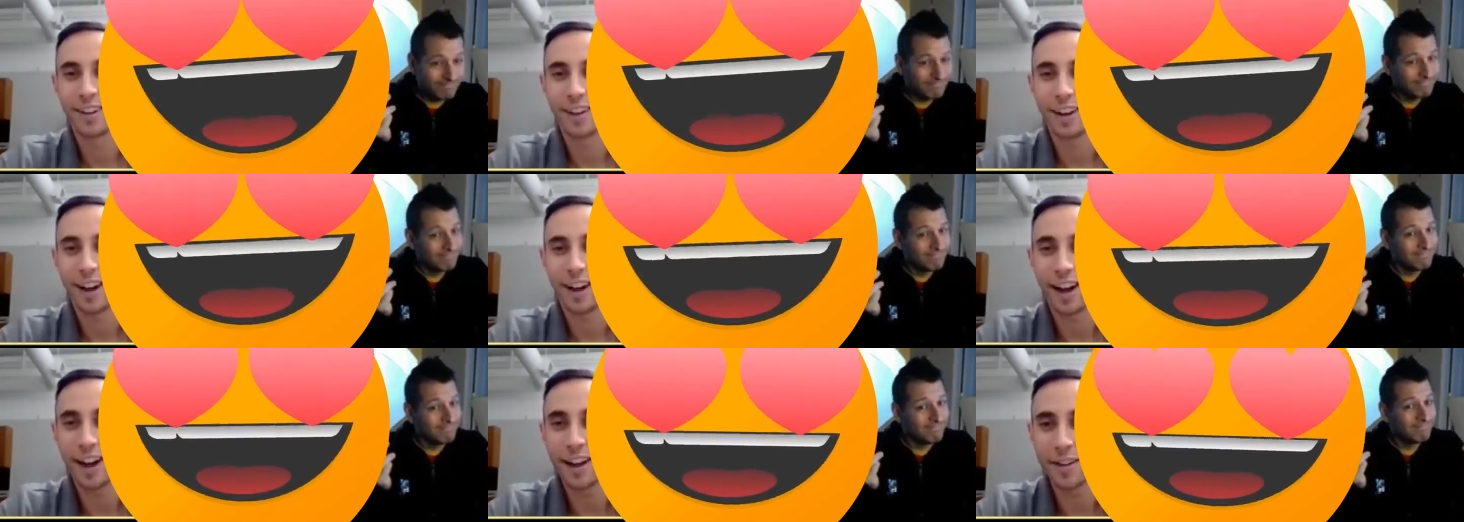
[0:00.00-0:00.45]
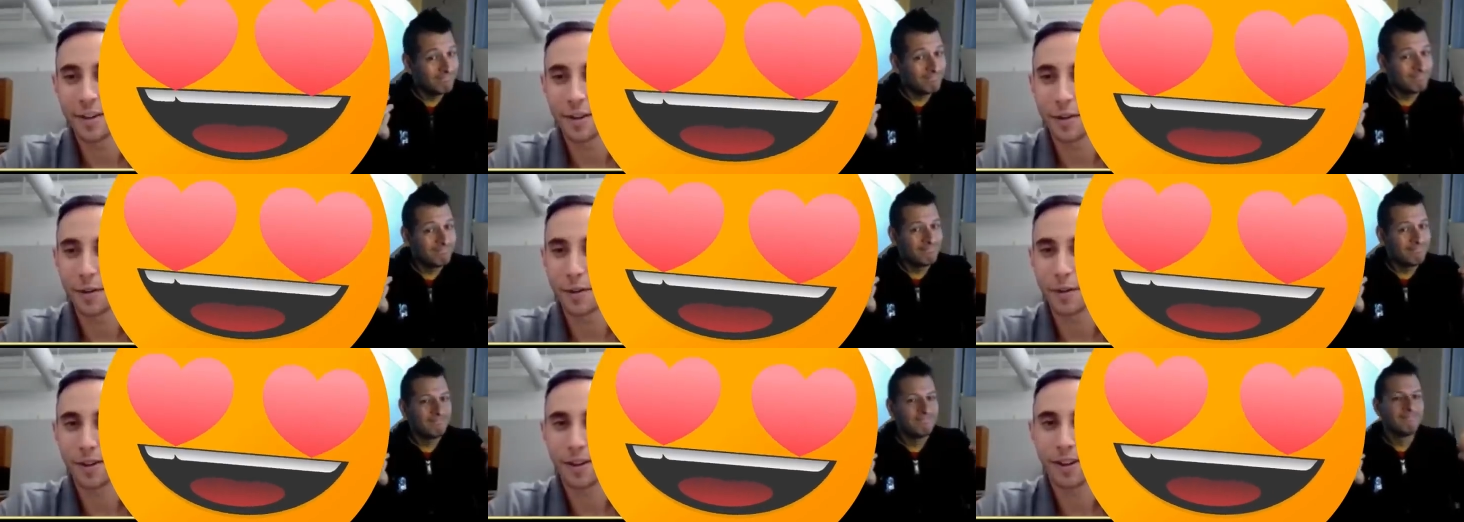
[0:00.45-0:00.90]
Speaker 1: I
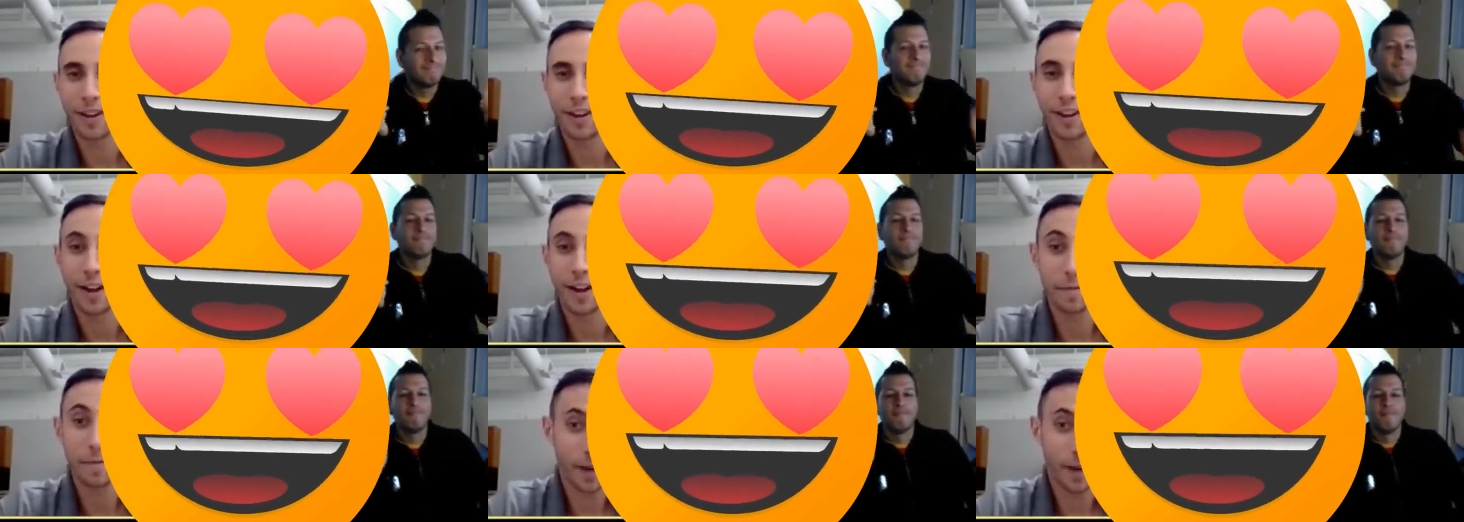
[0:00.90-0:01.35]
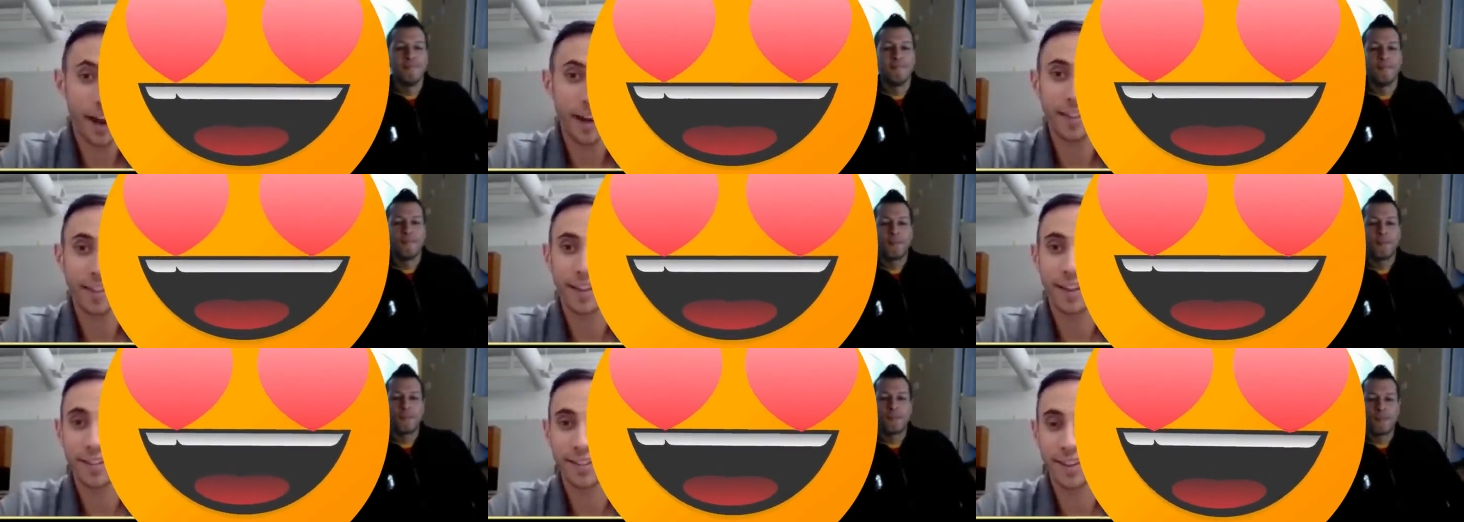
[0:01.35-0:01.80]
know I'm buying
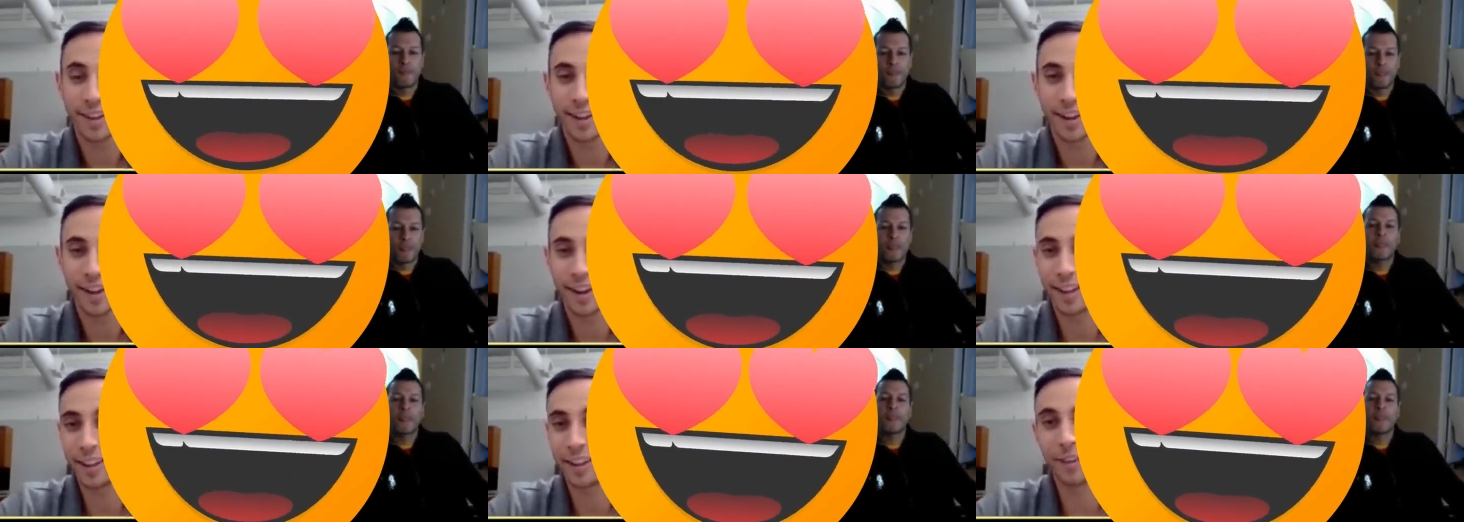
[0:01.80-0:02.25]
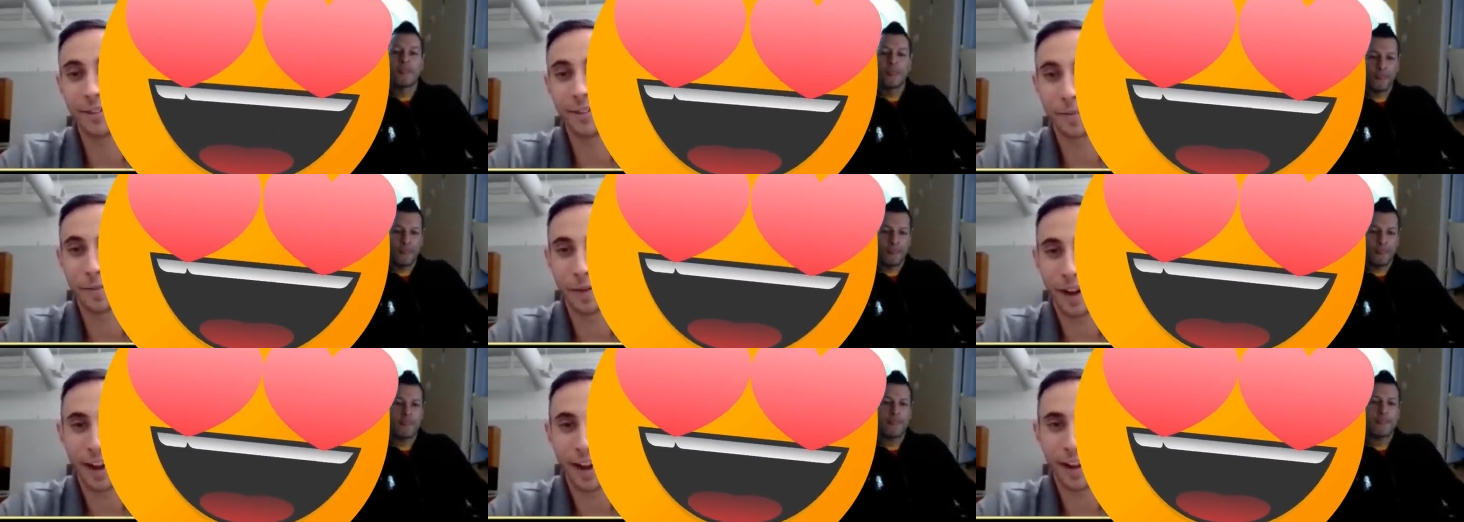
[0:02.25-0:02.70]
that day and I love to
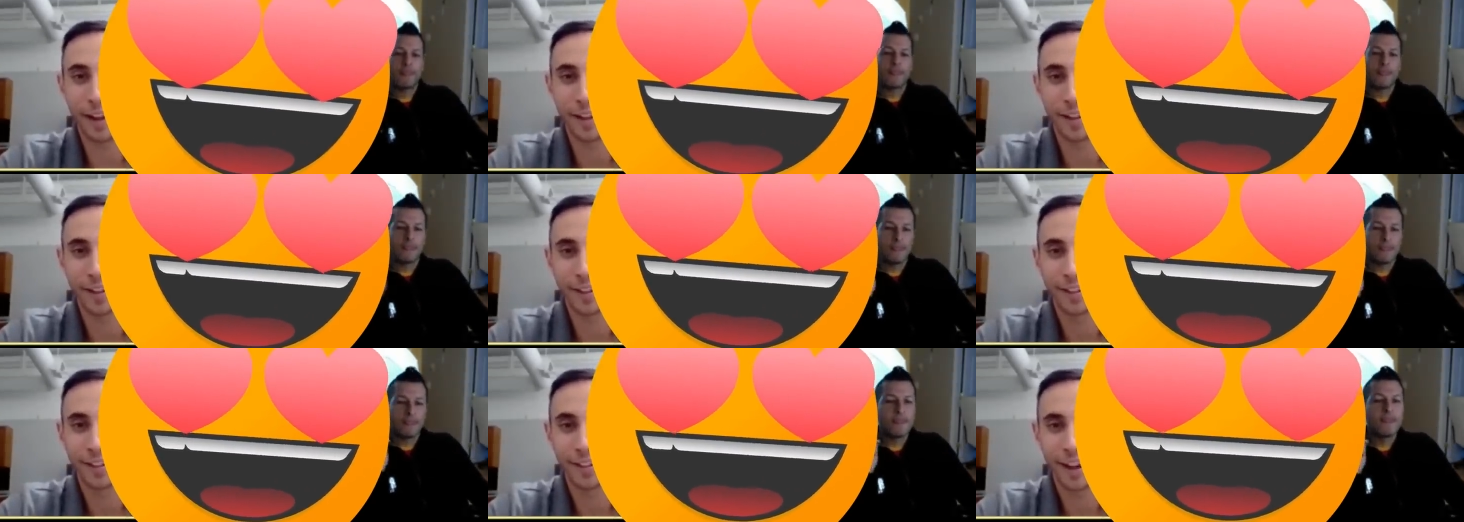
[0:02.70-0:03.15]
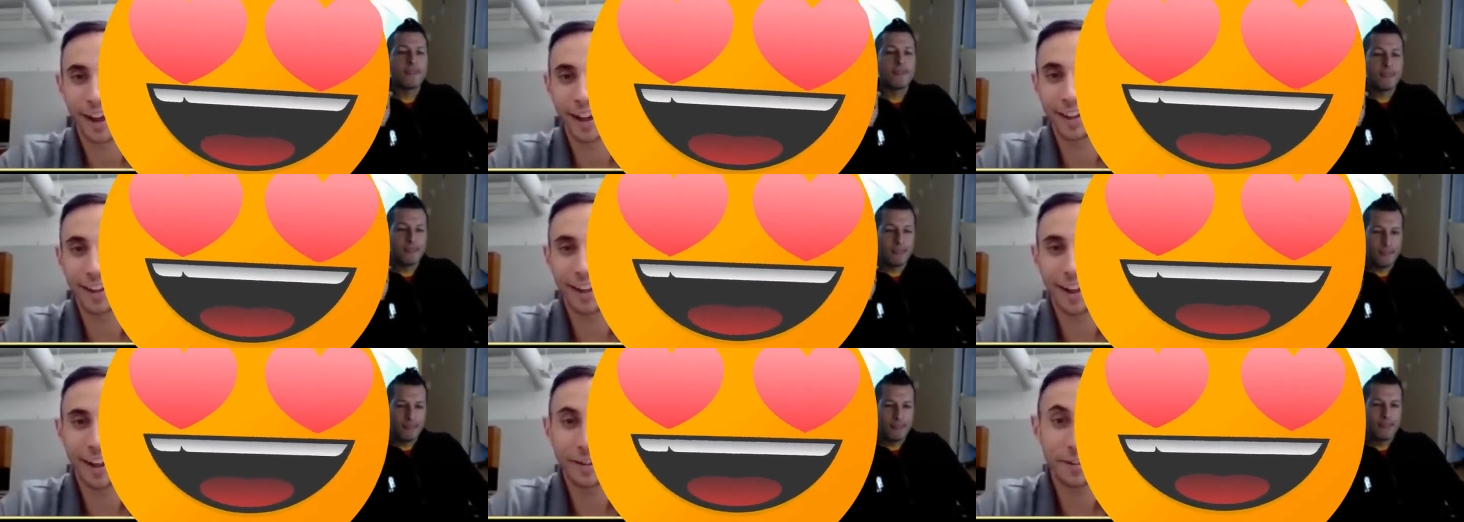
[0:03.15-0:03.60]
buy. I,
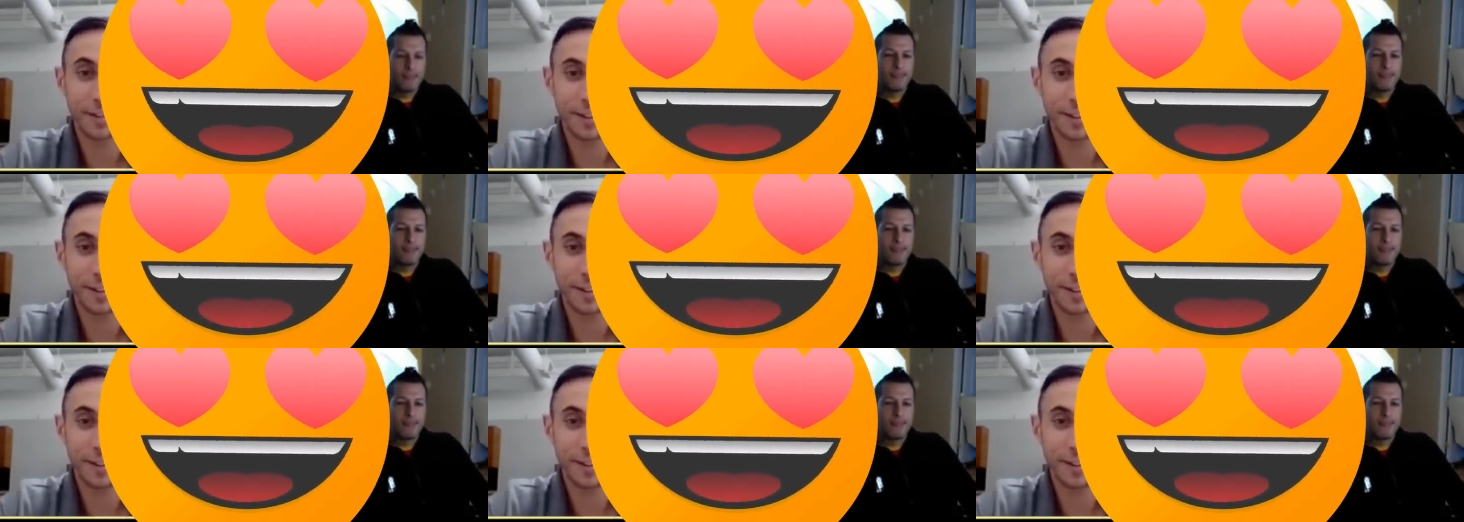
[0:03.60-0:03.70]
love, I just